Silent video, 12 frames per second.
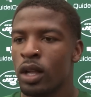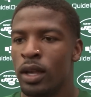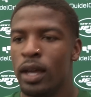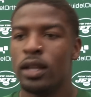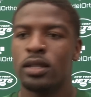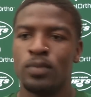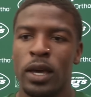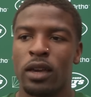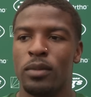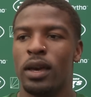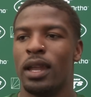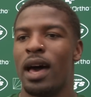It is
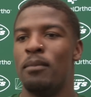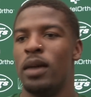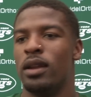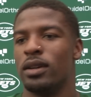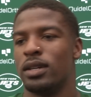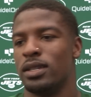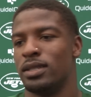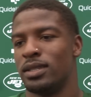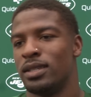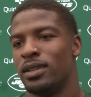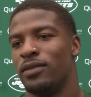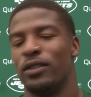making me a lot better because,
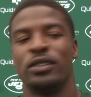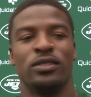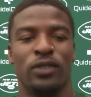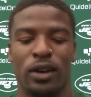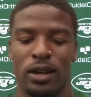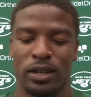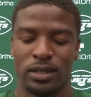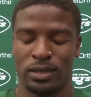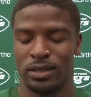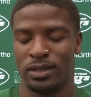first of all,